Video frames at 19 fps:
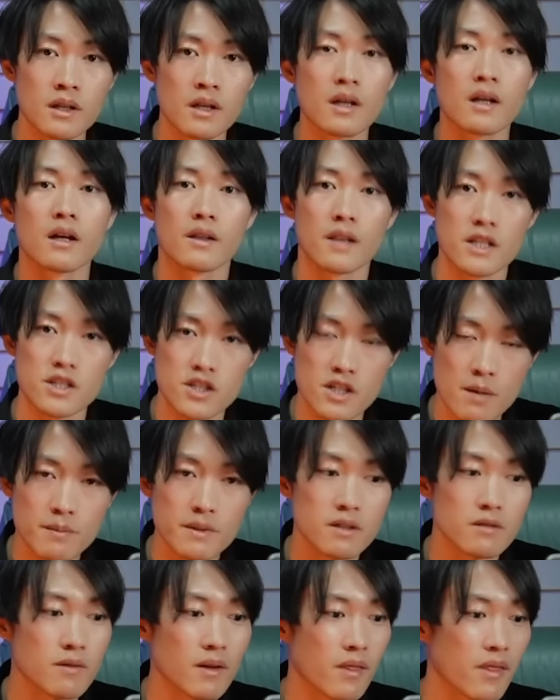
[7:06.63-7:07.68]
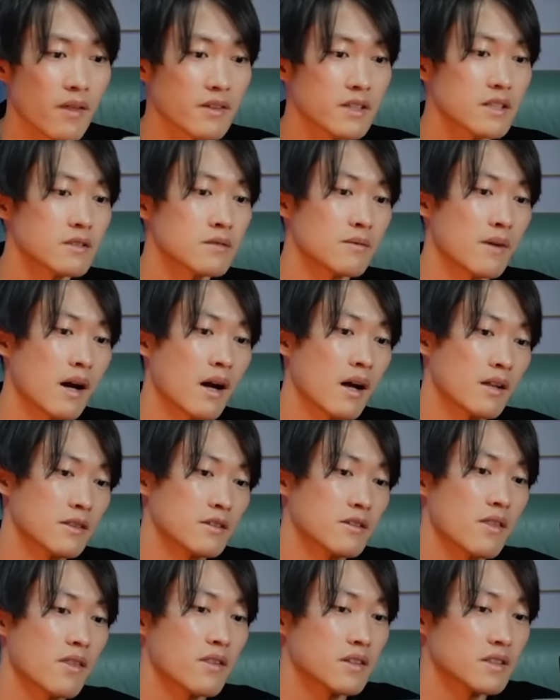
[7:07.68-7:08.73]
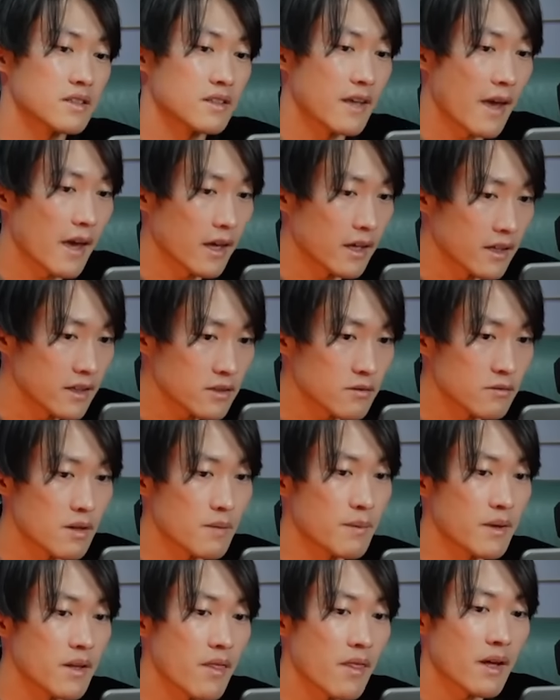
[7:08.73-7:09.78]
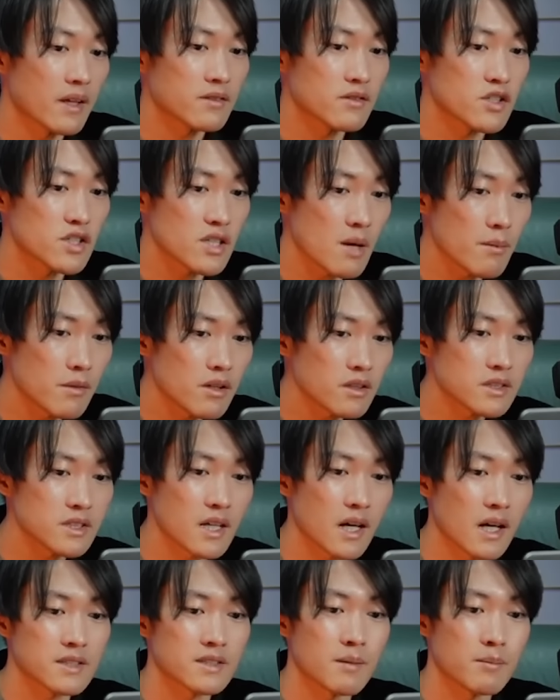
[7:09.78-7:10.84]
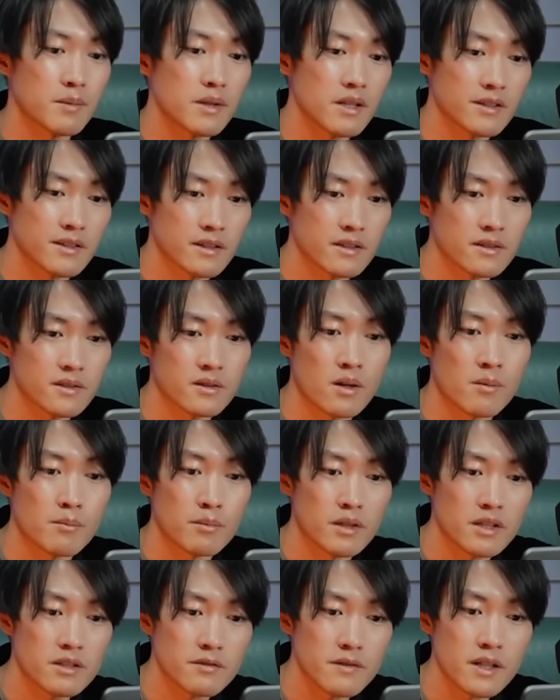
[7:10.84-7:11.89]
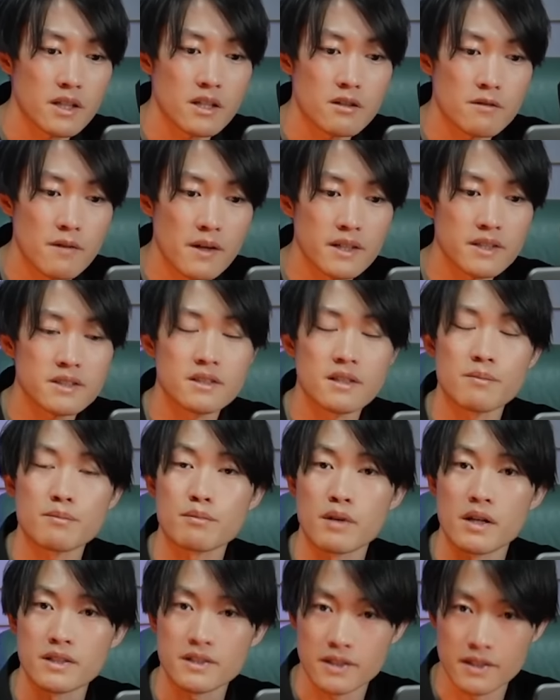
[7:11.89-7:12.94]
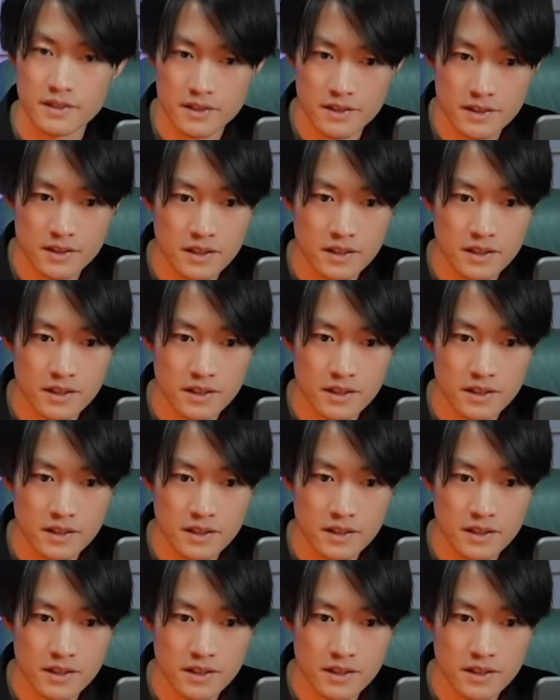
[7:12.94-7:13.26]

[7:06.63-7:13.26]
The chapter 1138 revealed that Shamrock has ability to completely erase the presence,